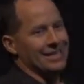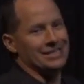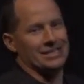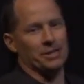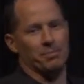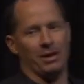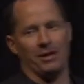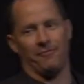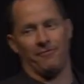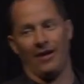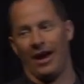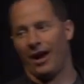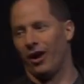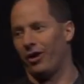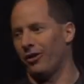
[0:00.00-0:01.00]
To be
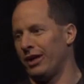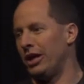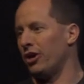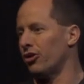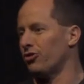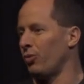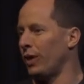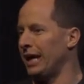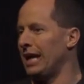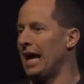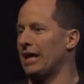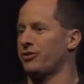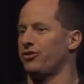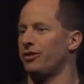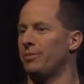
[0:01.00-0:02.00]
fair, here's what it
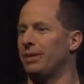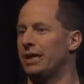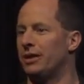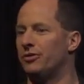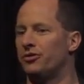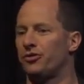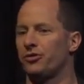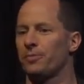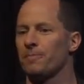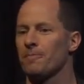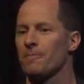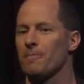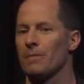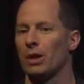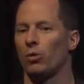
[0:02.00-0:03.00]
actually means.
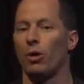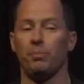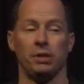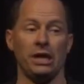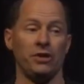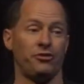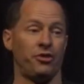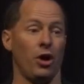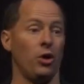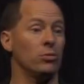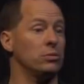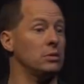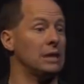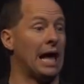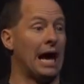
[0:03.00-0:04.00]
Well, please
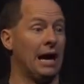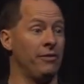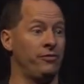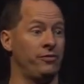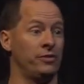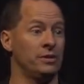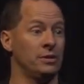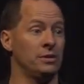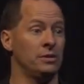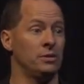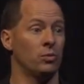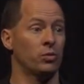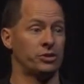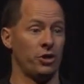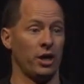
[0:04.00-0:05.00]
don't laugh.
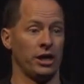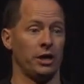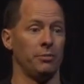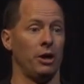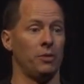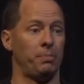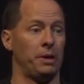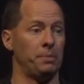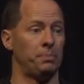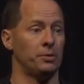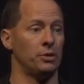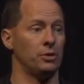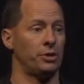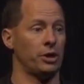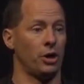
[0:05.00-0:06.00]
We're talking about
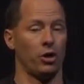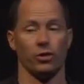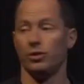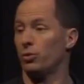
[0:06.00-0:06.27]
people that are in